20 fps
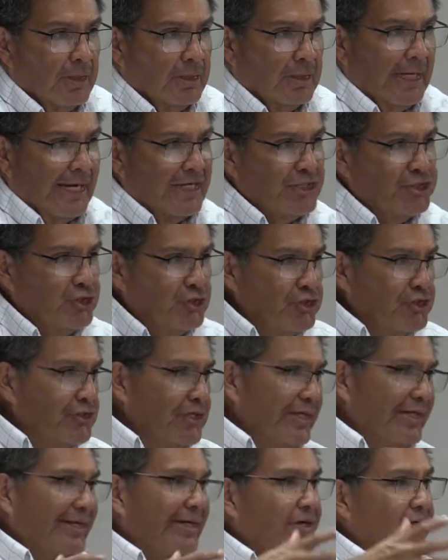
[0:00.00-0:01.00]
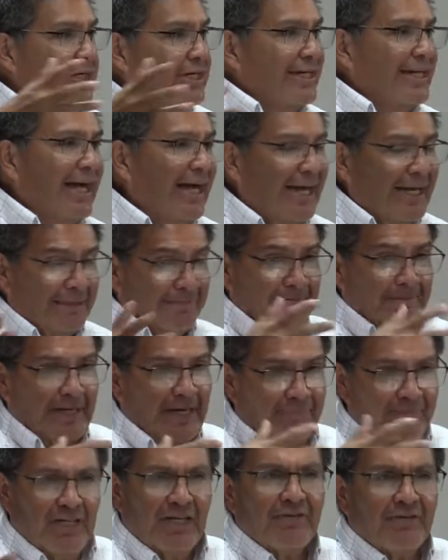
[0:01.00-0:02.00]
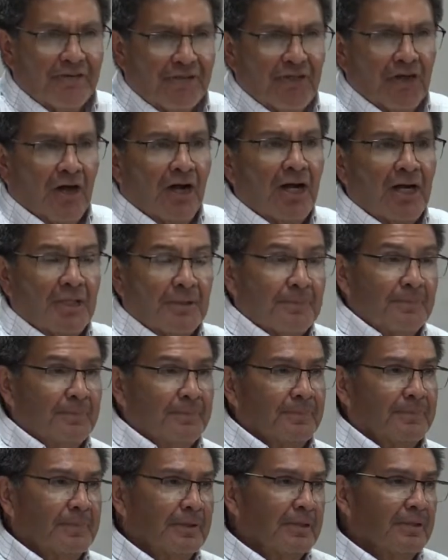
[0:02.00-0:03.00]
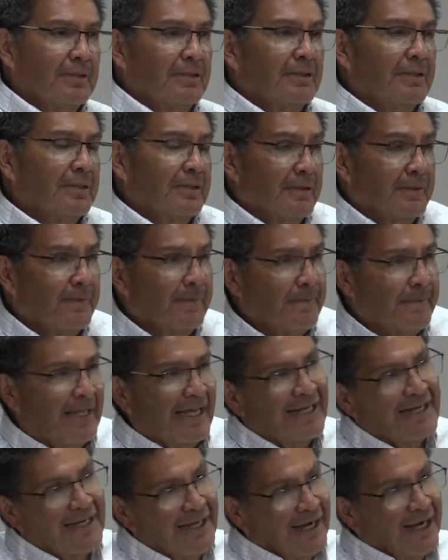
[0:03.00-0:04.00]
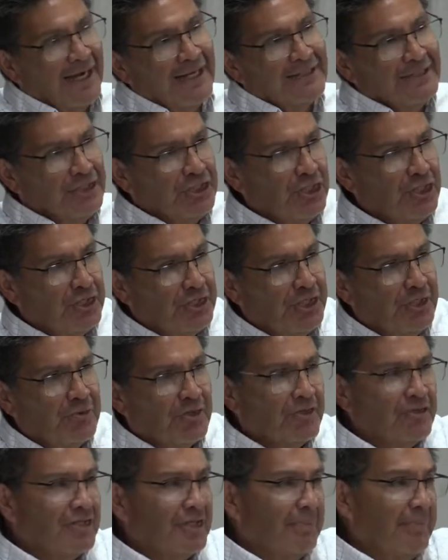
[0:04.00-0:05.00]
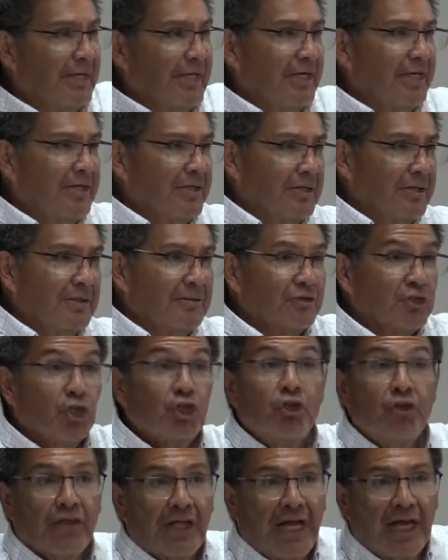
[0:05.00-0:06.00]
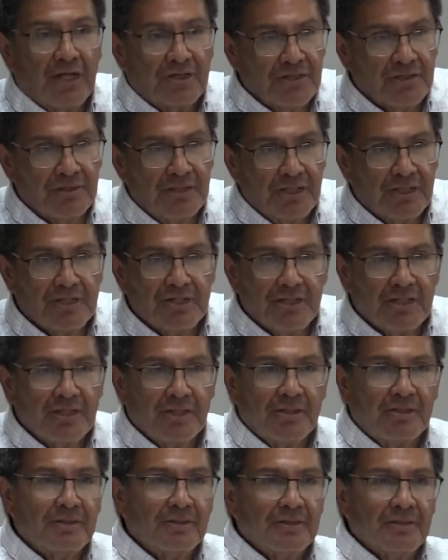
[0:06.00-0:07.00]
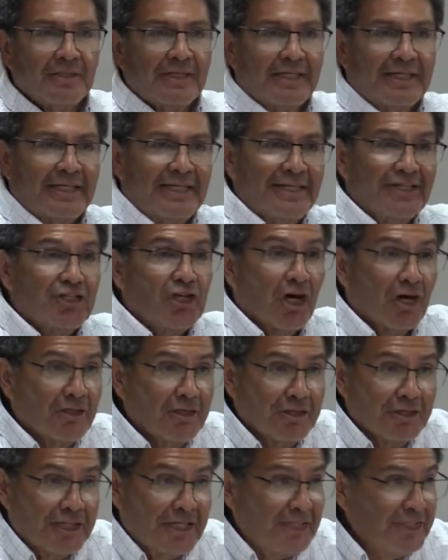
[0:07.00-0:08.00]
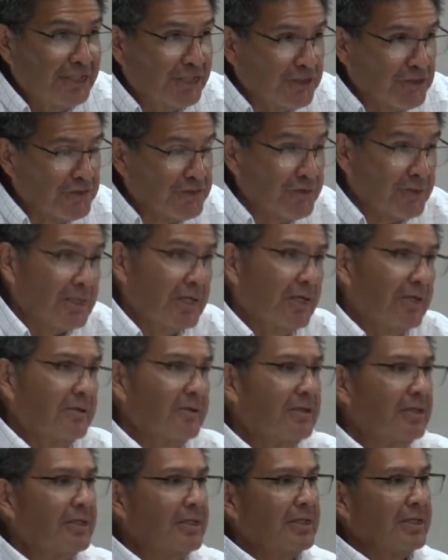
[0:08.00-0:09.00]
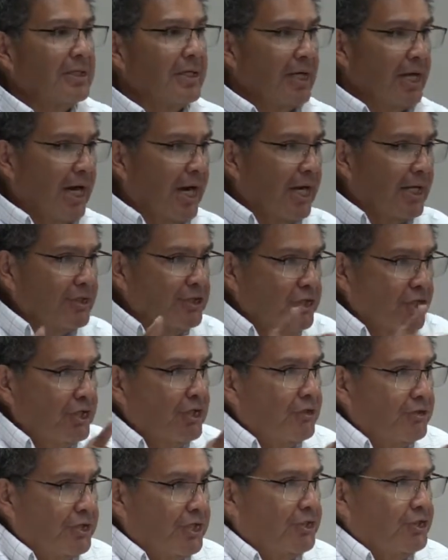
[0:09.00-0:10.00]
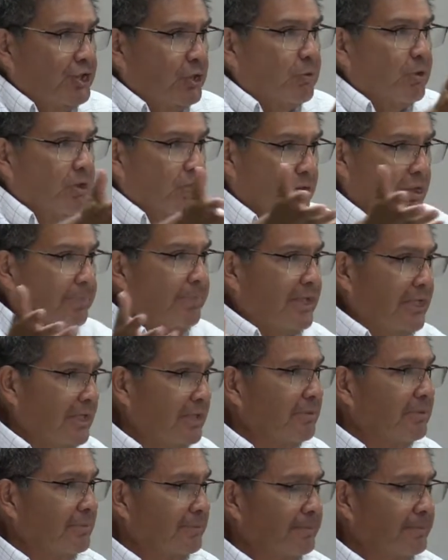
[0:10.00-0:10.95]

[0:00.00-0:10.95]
As you sit here tonight, have you ever thought that God knew you were going to be here 2,000 years ago, eternity years ago? God knew you, you were going to be.